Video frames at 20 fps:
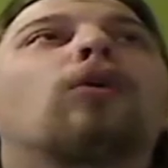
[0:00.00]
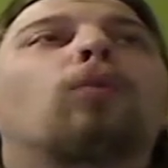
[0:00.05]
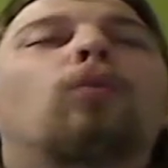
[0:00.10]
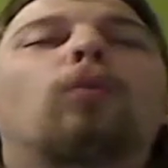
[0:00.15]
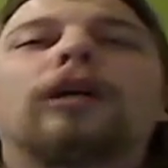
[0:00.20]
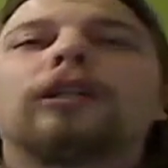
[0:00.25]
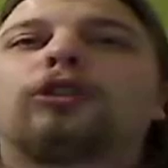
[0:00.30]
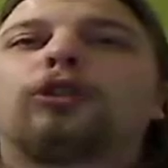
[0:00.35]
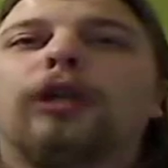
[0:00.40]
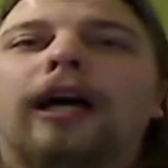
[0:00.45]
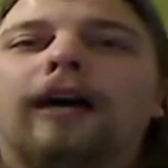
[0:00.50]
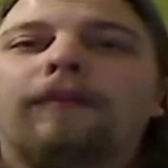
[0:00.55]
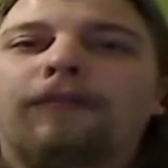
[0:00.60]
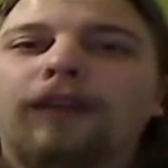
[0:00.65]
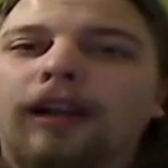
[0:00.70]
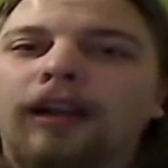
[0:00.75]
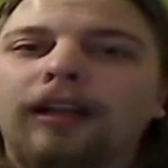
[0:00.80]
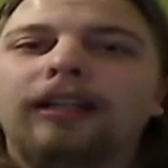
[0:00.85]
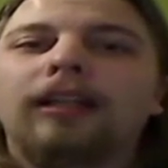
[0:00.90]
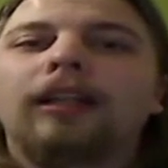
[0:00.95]
want to have a
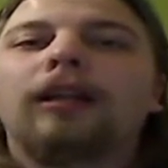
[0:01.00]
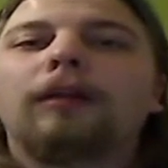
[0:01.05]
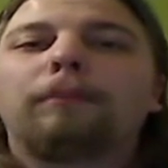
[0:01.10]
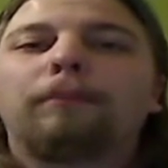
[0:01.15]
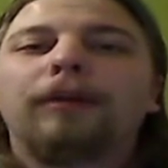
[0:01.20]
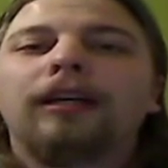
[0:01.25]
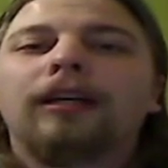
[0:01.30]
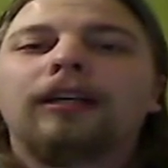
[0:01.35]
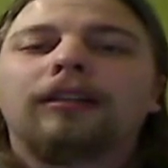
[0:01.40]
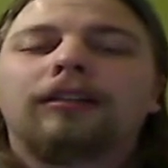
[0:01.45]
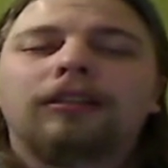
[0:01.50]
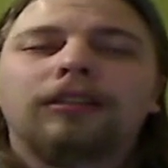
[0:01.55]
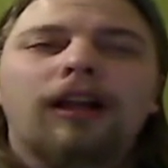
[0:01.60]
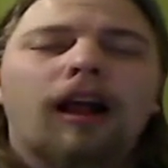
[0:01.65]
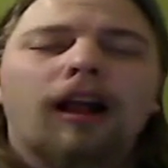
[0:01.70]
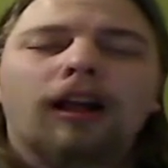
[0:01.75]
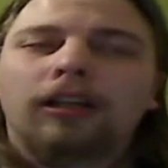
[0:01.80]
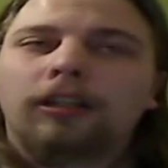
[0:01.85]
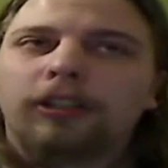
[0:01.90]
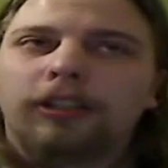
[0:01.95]
little bit,
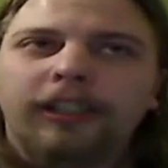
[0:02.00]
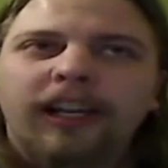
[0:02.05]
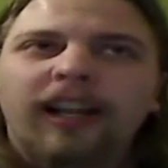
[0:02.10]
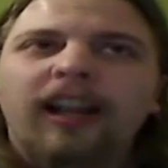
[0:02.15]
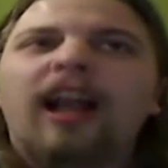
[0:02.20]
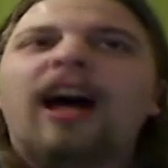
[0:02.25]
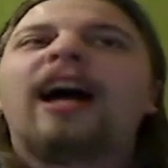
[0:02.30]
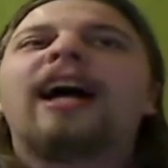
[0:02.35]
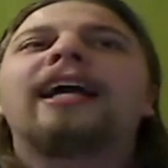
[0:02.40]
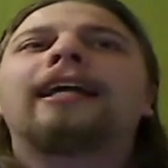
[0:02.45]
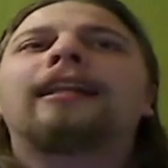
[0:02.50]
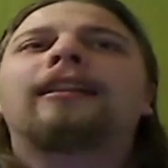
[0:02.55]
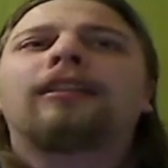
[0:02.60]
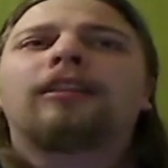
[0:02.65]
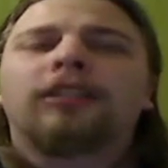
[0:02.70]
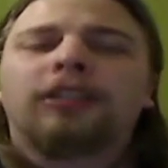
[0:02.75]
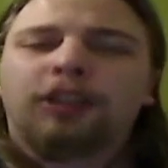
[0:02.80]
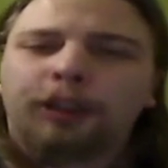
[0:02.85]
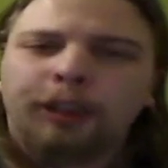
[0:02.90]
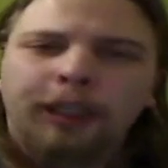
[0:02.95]
a
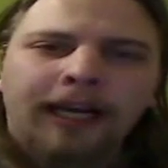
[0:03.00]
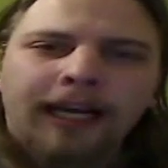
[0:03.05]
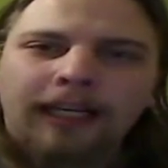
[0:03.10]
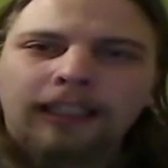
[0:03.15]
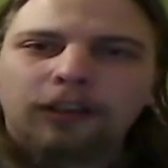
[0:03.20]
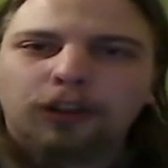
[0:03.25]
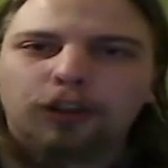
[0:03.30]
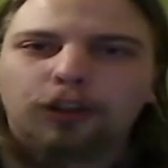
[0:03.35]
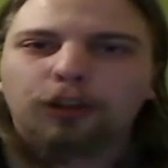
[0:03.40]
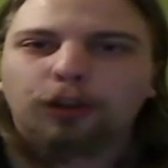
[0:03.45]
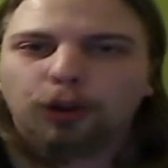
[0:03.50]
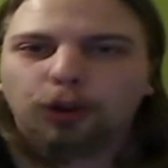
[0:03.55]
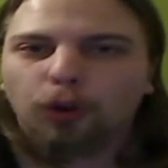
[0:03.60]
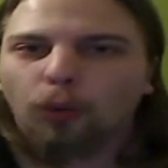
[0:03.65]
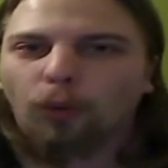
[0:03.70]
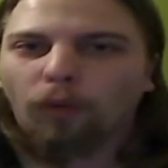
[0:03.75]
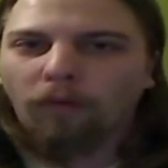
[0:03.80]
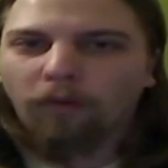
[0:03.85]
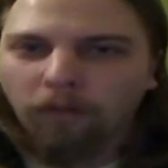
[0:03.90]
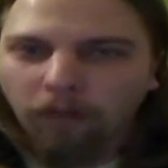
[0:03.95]
slight chance to
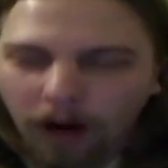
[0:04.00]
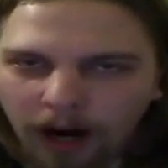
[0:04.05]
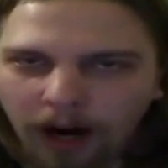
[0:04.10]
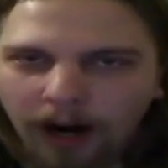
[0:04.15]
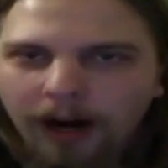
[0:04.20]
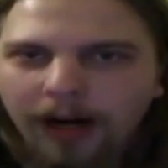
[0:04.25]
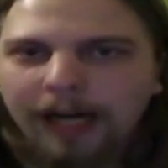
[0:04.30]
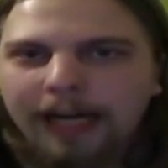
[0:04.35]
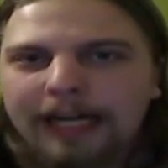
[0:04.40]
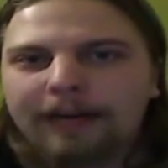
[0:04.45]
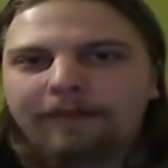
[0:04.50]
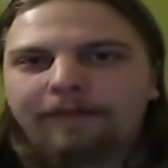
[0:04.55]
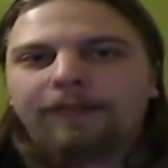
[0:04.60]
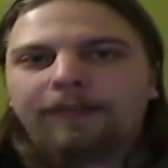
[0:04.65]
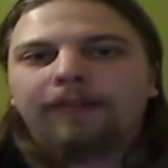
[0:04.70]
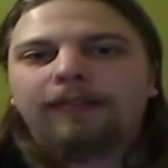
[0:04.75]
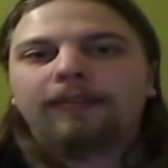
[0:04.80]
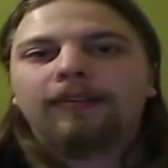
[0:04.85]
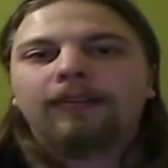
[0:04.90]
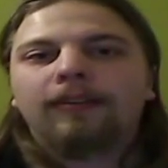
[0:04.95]
survive.